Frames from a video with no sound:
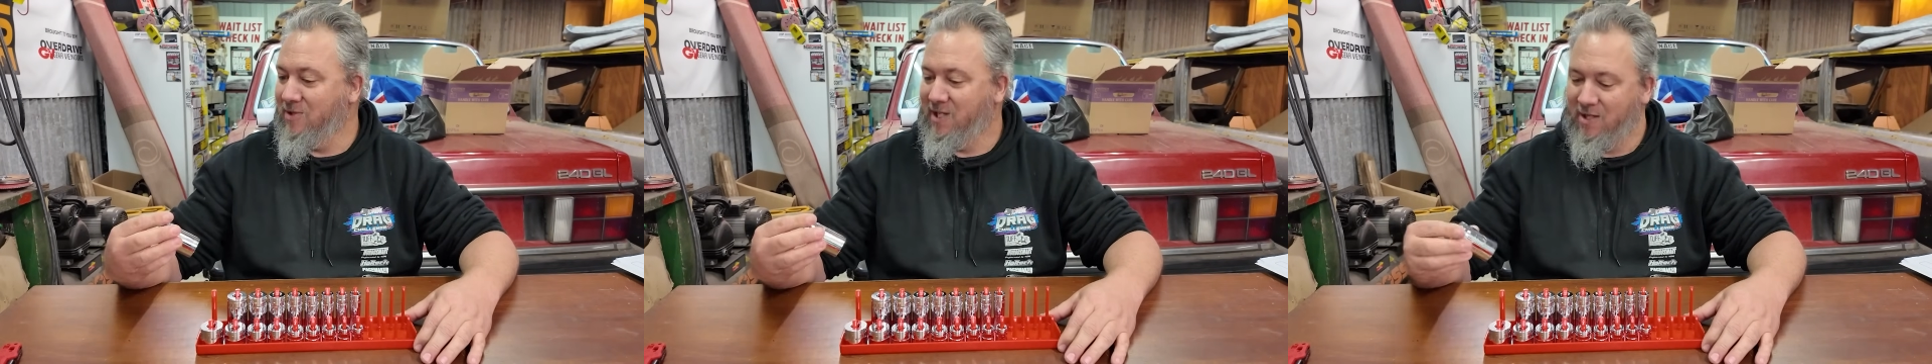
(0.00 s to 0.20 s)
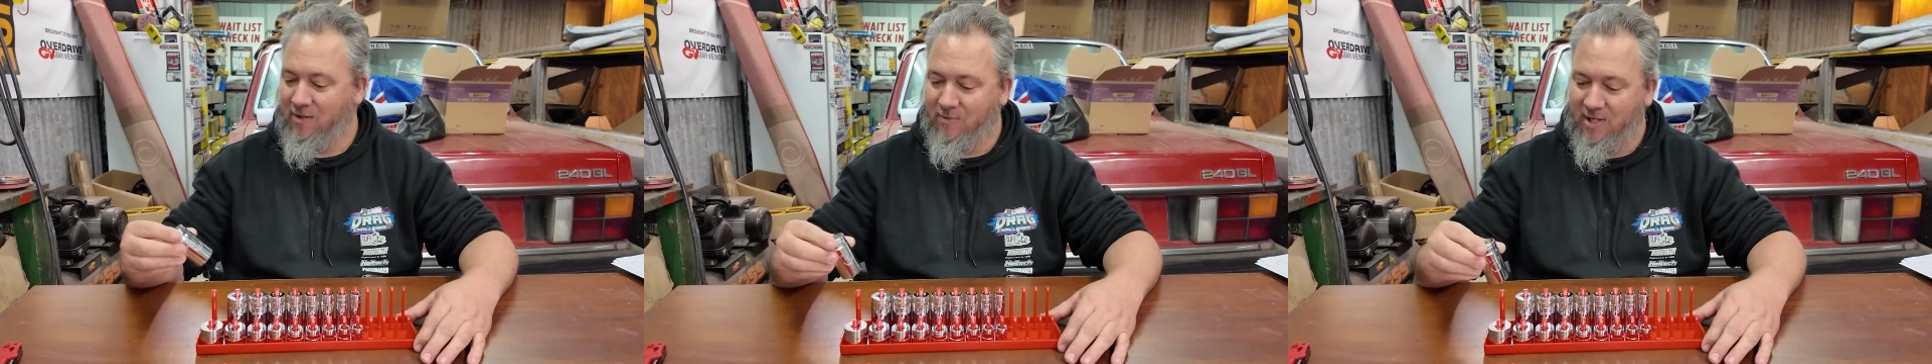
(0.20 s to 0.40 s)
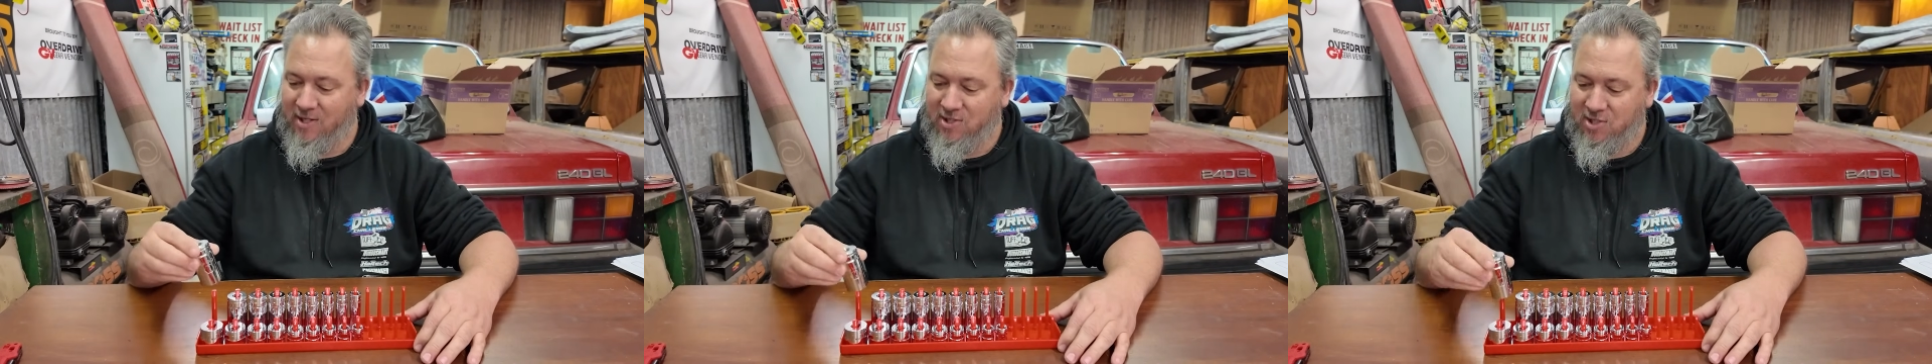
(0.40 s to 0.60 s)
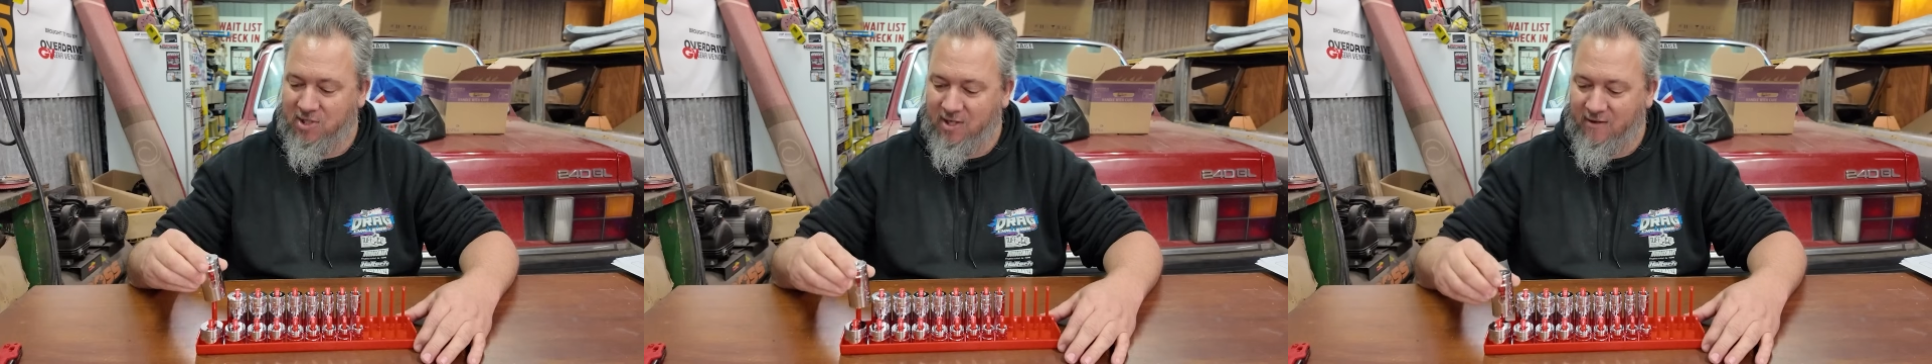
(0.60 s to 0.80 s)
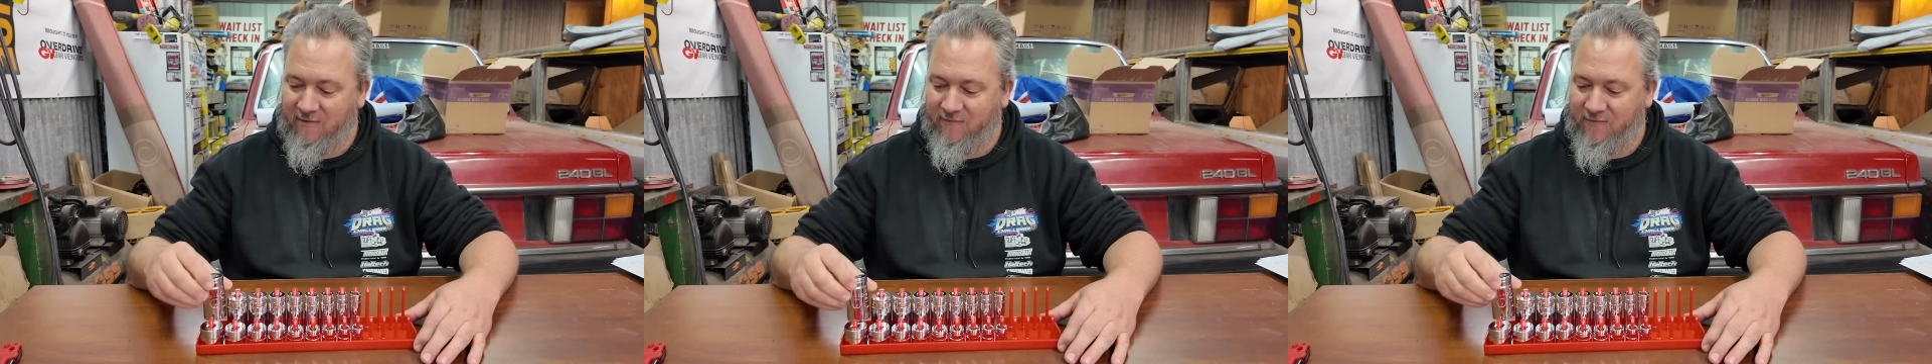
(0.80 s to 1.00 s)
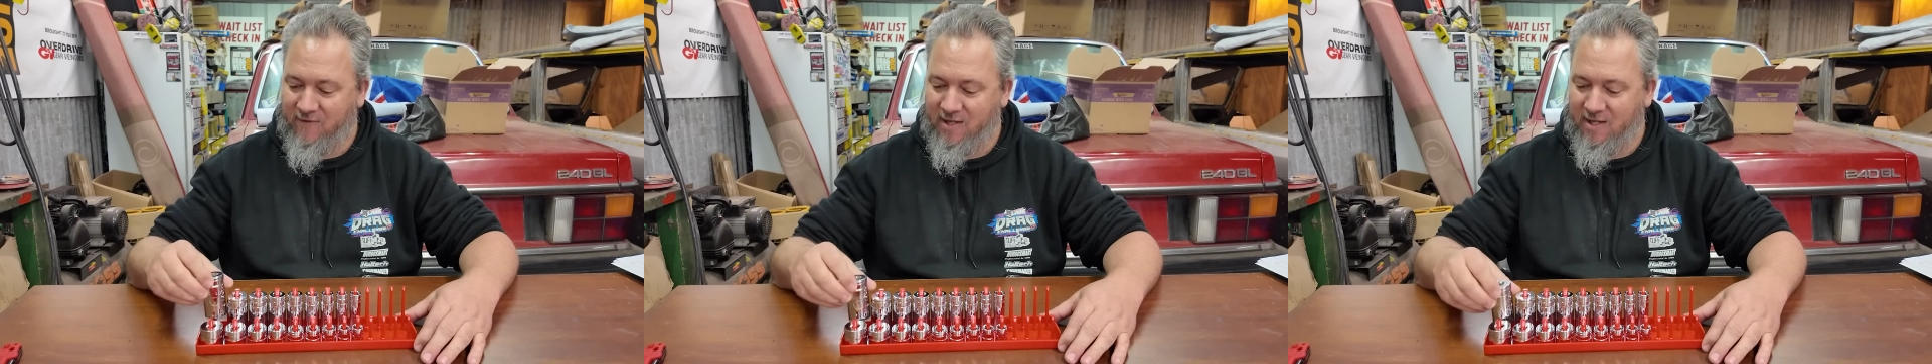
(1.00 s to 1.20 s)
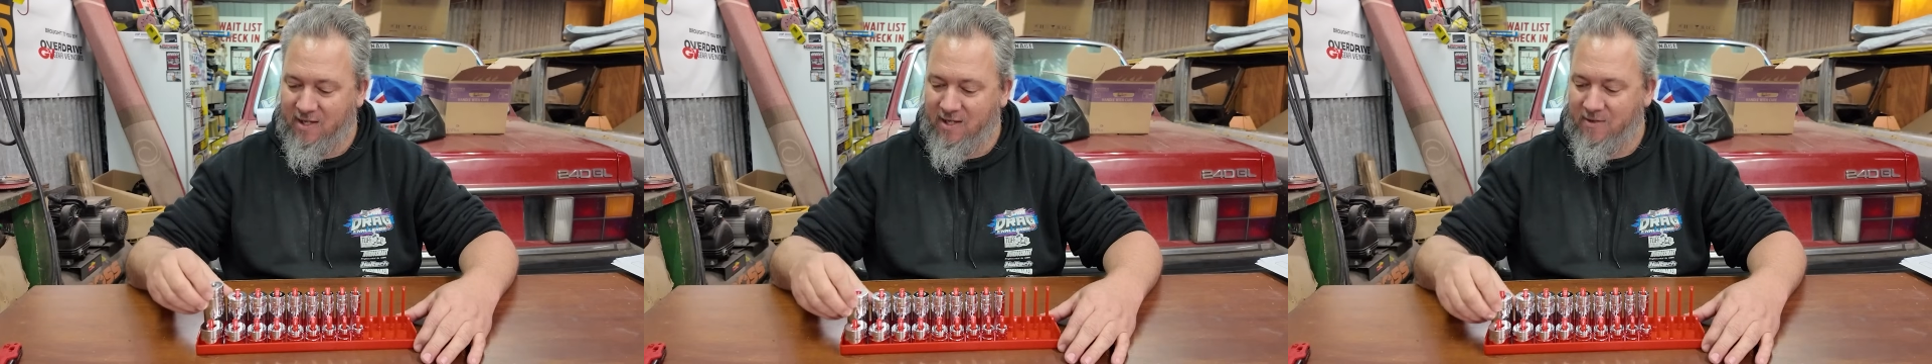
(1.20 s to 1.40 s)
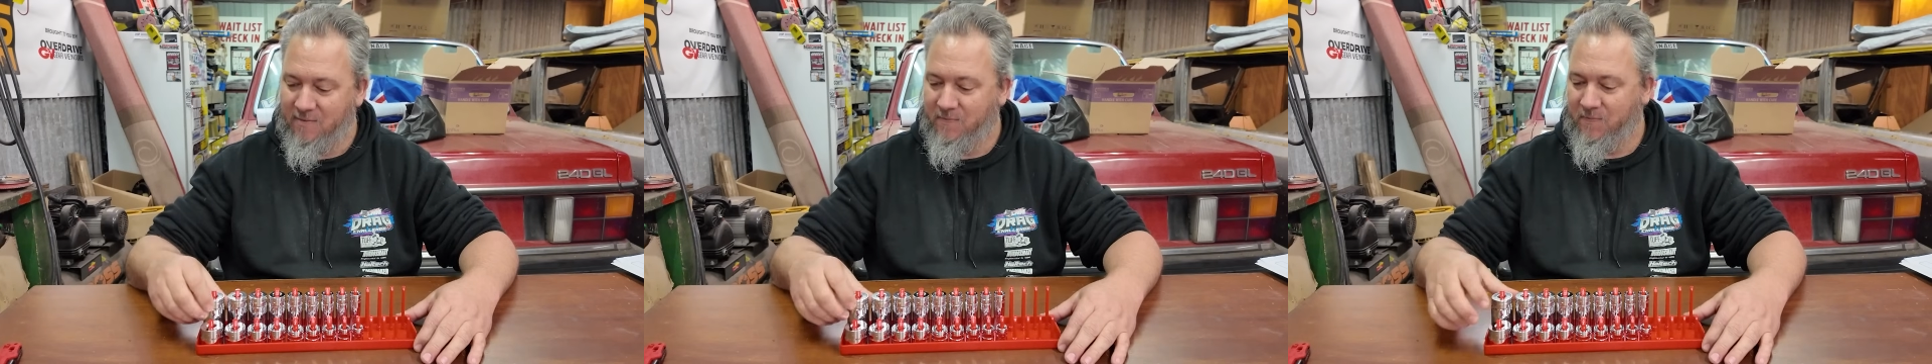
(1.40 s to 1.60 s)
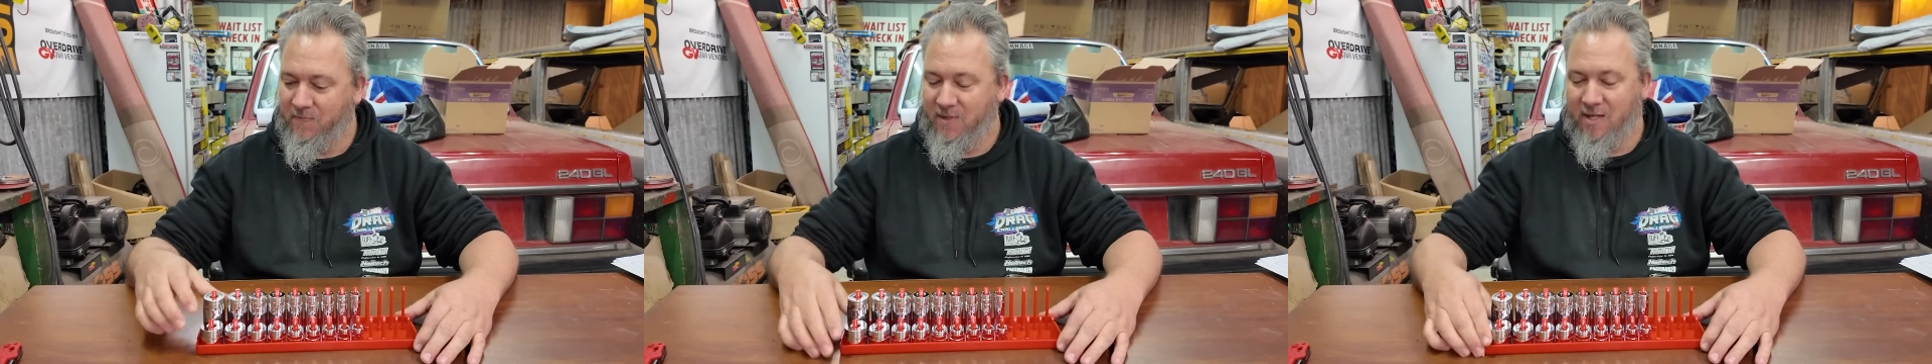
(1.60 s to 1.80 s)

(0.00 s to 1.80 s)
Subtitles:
gear wrench stuff there.